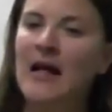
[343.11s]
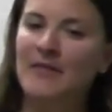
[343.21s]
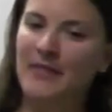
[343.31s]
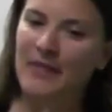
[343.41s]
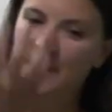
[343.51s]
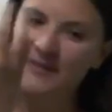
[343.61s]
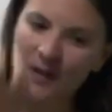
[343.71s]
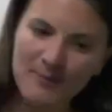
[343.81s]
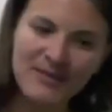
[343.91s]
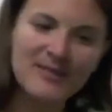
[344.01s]
that the
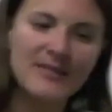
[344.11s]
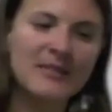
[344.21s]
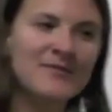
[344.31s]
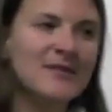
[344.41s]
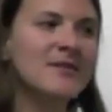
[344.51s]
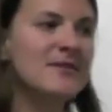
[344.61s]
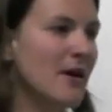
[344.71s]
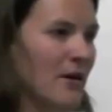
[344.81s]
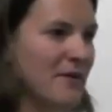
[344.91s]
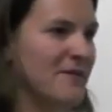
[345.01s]
substance in of
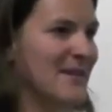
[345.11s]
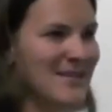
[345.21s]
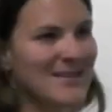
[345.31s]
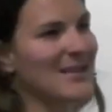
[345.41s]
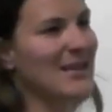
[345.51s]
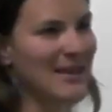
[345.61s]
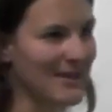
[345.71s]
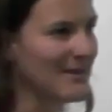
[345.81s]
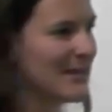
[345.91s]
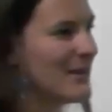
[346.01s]
itself isn't
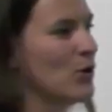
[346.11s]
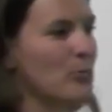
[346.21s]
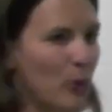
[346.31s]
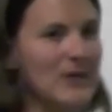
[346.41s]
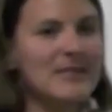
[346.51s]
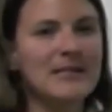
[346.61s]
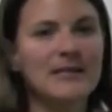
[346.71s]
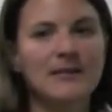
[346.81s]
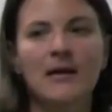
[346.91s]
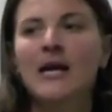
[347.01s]
healing or
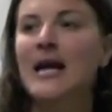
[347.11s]
poisonous,